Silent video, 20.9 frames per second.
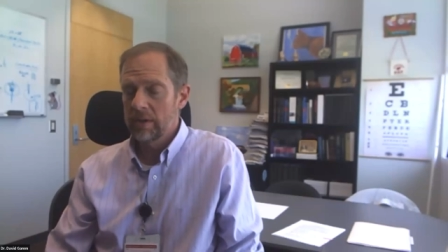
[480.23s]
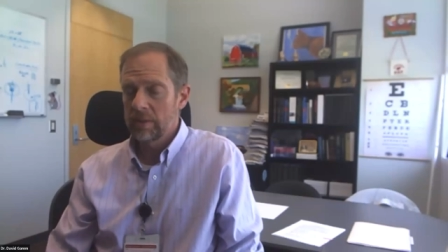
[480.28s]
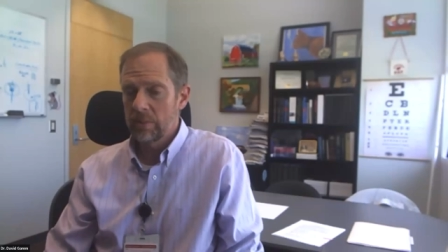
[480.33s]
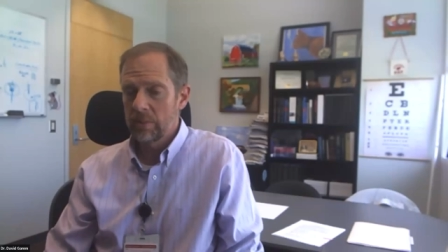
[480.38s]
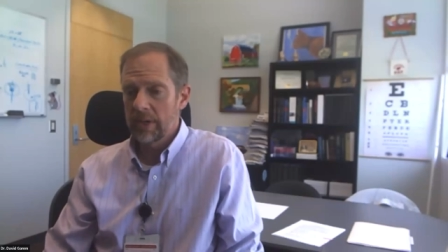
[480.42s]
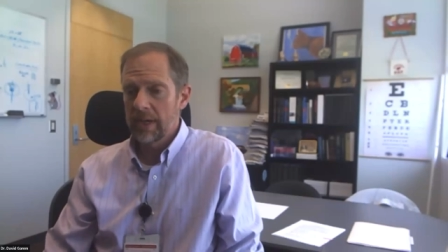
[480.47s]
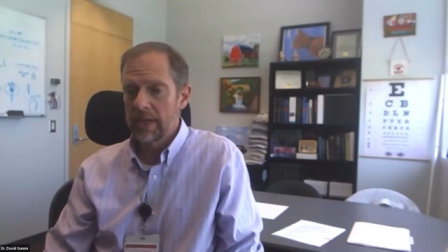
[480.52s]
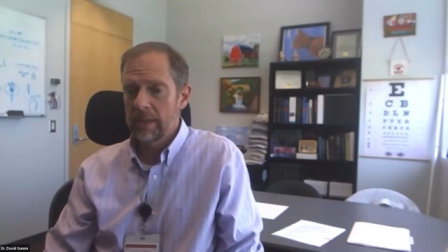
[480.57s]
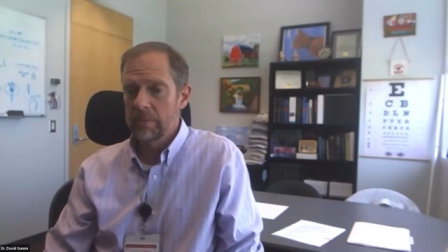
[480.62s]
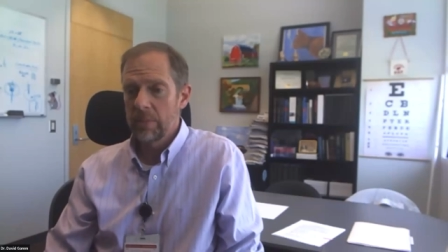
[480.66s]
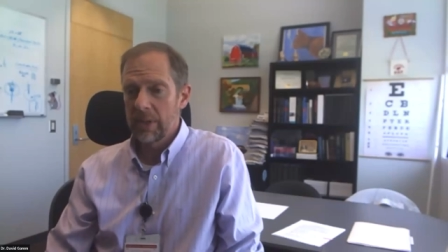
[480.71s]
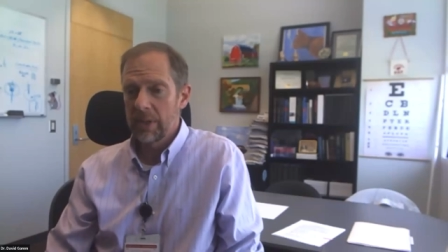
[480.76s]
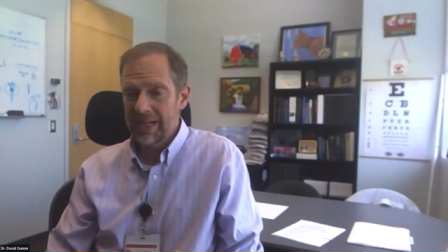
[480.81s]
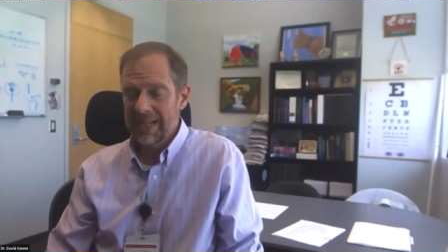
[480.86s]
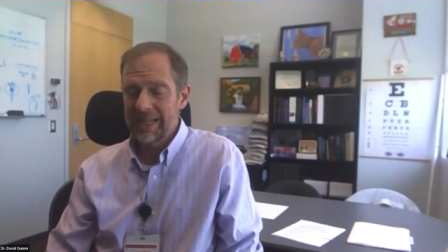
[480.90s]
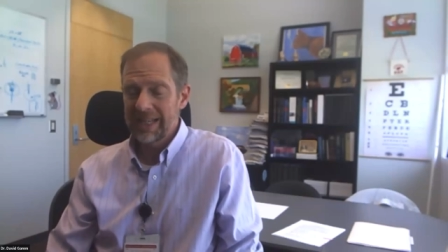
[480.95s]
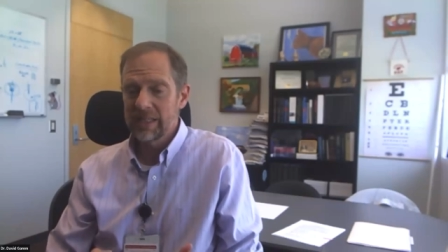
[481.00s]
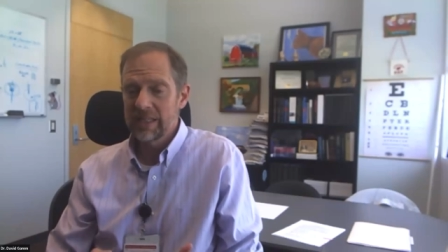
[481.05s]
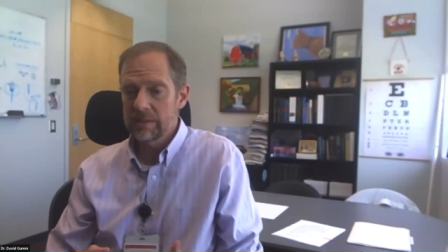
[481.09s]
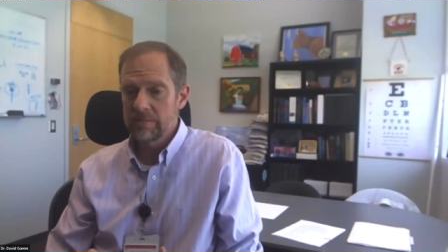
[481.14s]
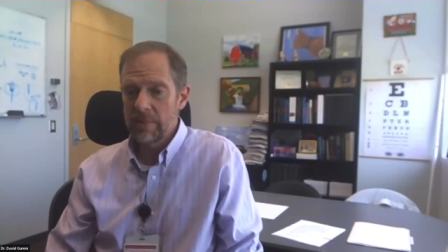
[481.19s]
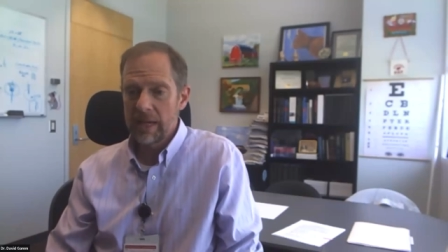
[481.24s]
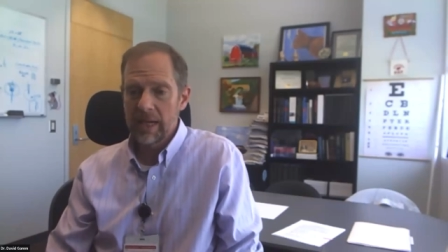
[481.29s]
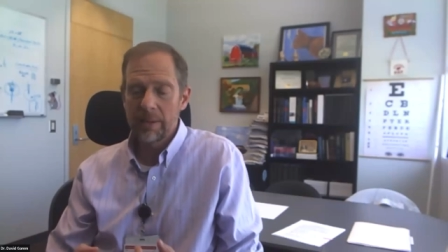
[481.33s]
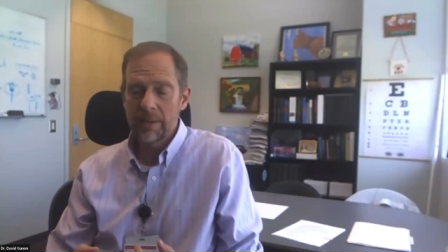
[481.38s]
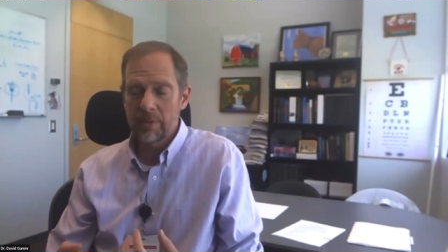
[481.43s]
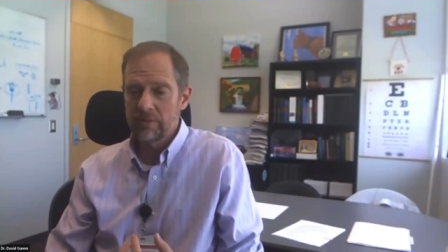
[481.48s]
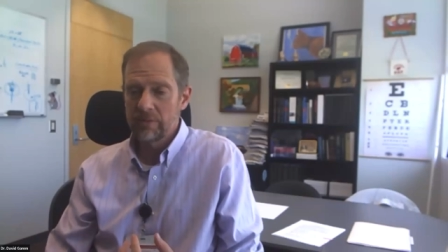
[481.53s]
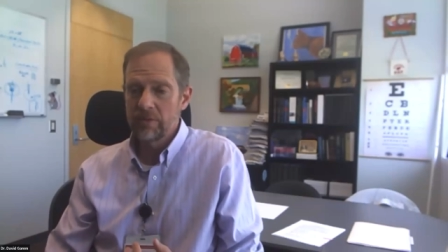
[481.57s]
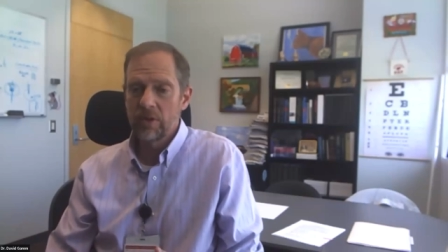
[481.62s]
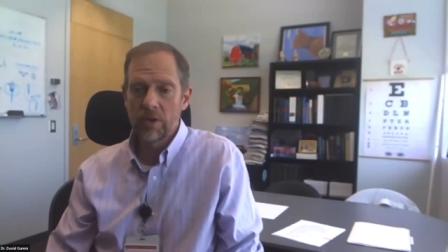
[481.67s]
of the brain, but it is made
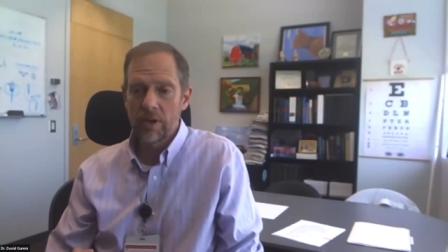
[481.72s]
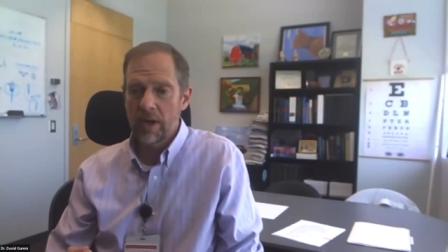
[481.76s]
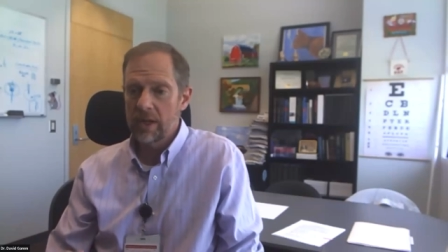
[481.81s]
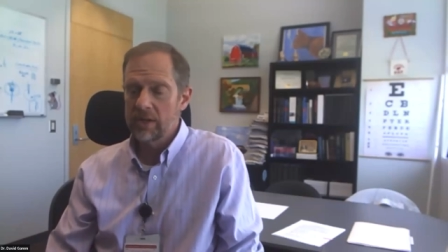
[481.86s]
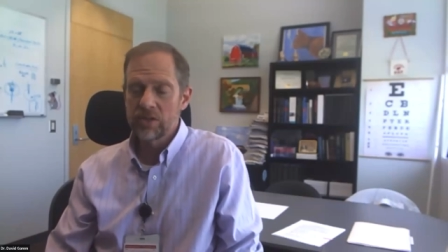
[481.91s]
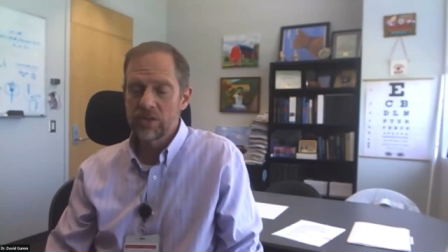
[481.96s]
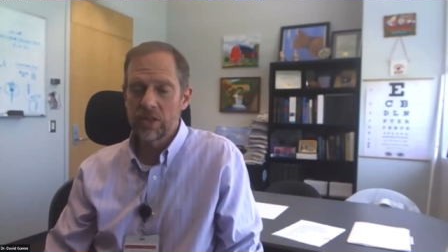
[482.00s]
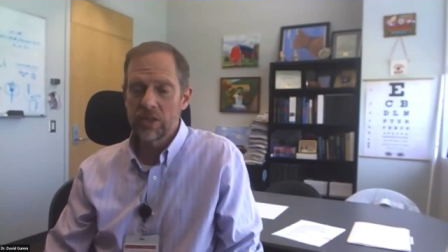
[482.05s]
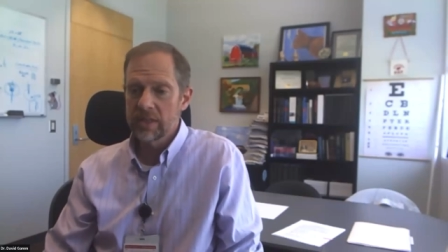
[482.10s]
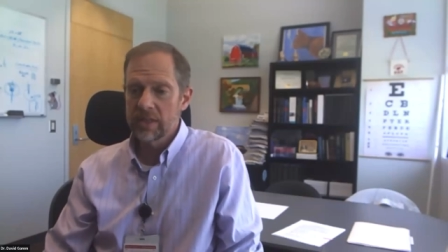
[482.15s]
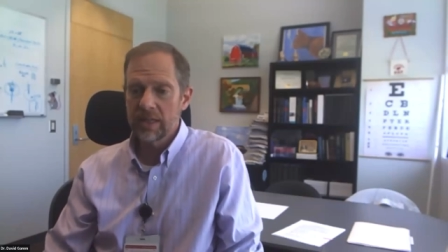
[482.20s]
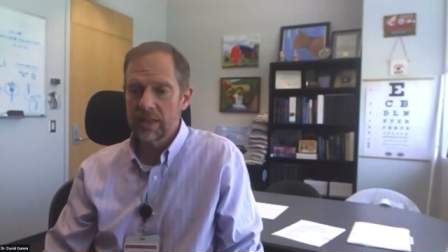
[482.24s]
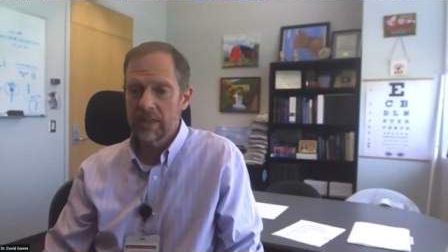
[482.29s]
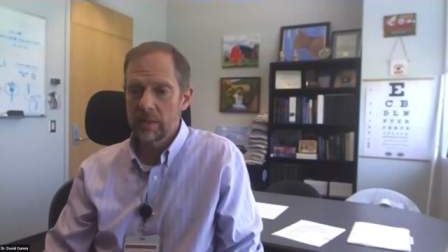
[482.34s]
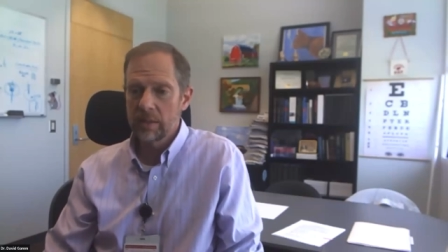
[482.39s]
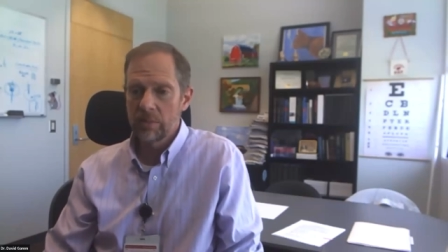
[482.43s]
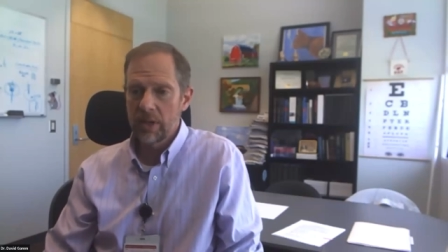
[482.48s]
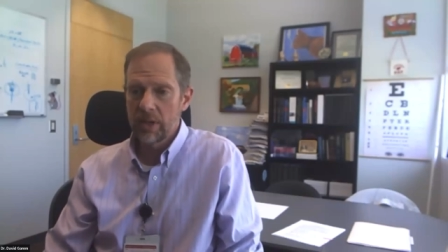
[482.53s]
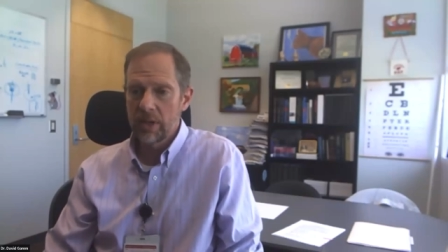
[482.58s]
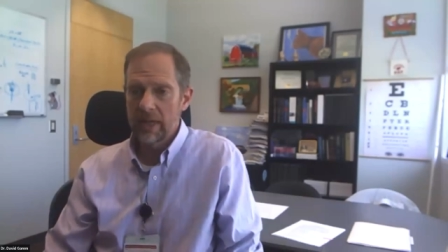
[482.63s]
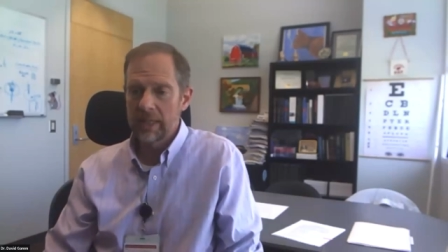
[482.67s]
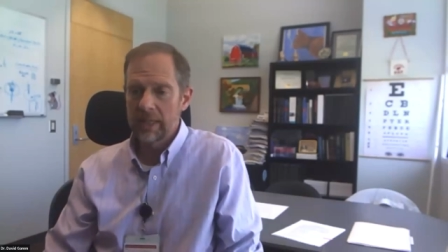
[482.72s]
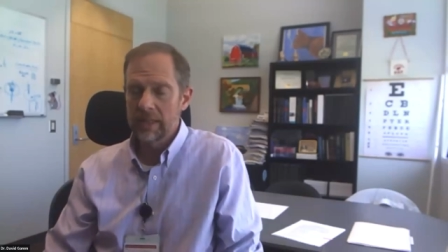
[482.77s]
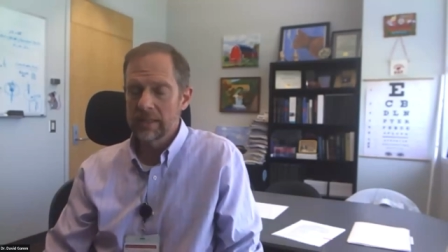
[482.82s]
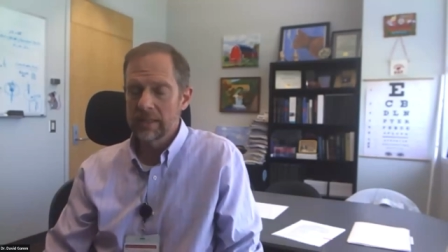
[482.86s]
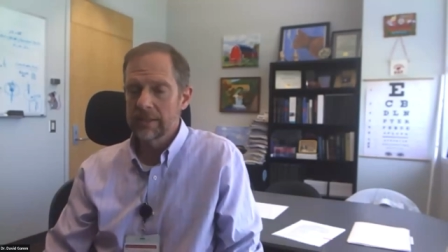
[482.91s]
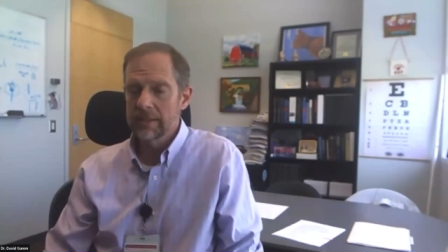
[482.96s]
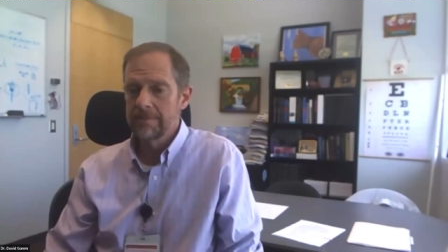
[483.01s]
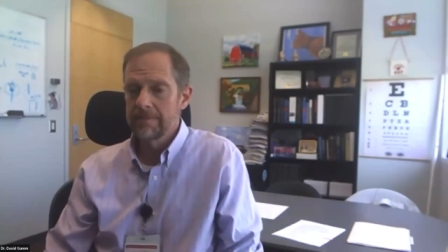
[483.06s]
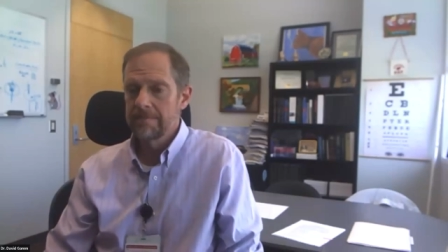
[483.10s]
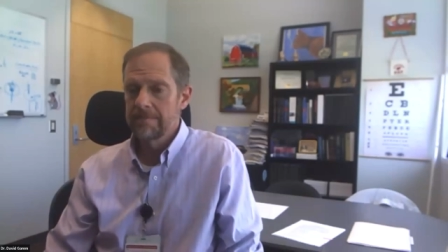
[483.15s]
up of neurons just like the brain
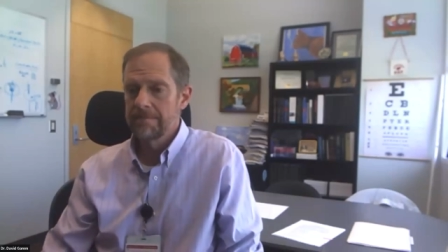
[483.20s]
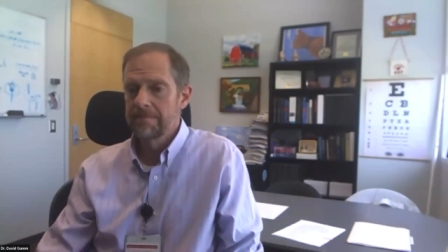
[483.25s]
is.